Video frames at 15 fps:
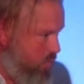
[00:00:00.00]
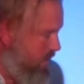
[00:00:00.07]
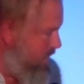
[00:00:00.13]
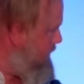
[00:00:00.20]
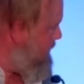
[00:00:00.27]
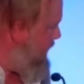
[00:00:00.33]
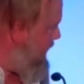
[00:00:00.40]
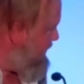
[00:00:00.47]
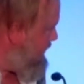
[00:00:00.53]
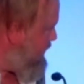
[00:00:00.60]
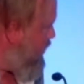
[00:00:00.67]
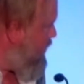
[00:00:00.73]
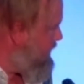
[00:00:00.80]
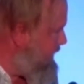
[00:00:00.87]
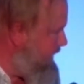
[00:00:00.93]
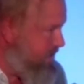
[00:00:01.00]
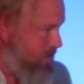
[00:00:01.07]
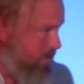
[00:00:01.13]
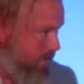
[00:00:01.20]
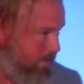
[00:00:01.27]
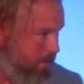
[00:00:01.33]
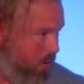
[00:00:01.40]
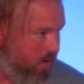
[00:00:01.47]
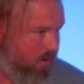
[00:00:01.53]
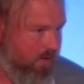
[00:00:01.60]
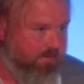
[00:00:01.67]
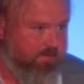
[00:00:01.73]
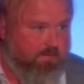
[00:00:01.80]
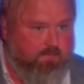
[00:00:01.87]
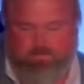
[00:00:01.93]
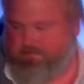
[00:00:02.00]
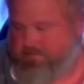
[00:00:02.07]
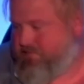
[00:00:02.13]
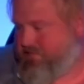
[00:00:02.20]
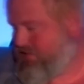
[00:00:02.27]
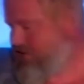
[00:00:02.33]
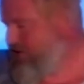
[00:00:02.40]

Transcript: What an amazing organization to be part of.